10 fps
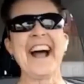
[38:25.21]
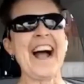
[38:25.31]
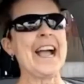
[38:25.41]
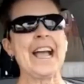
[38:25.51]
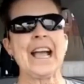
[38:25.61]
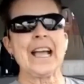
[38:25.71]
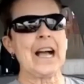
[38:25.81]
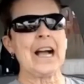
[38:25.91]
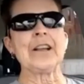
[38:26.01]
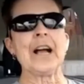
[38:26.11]

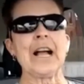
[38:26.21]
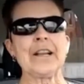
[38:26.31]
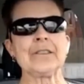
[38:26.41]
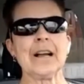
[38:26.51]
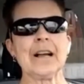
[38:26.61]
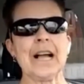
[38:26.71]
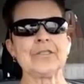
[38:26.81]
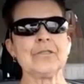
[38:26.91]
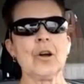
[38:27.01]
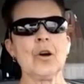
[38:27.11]
I
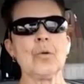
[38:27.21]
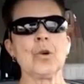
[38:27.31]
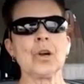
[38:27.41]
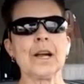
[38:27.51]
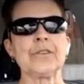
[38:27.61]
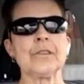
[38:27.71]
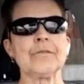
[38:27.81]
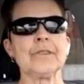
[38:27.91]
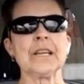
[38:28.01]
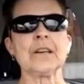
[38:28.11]
do the homework, I do
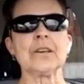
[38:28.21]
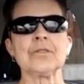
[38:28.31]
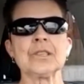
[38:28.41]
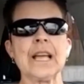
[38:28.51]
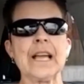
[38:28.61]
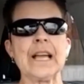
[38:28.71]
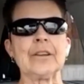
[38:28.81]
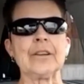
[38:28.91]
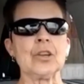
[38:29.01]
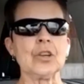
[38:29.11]
the videos,
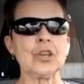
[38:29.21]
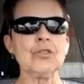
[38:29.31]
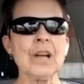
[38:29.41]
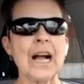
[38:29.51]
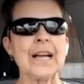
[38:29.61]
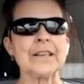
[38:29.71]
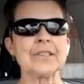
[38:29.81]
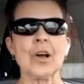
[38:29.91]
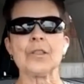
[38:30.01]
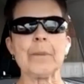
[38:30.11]
and you guys
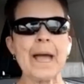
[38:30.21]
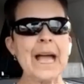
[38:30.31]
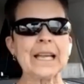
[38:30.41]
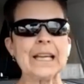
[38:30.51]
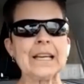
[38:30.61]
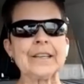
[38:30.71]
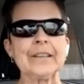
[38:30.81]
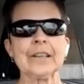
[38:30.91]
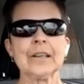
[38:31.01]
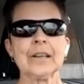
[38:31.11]
on the back
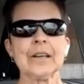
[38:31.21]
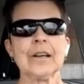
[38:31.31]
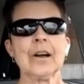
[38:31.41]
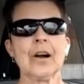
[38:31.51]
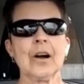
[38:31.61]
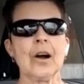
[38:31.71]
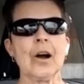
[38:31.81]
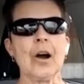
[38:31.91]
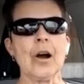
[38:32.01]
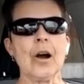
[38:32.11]
end
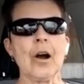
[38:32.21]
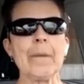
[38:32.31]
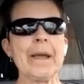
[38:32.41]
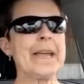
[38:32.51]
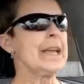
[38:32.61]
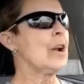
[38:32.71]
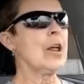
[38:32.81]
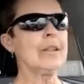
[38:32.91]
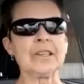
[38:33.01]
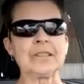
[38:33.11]
are making
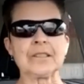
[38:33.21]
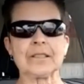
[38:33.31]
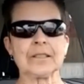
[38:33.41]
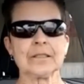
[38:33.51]
all of us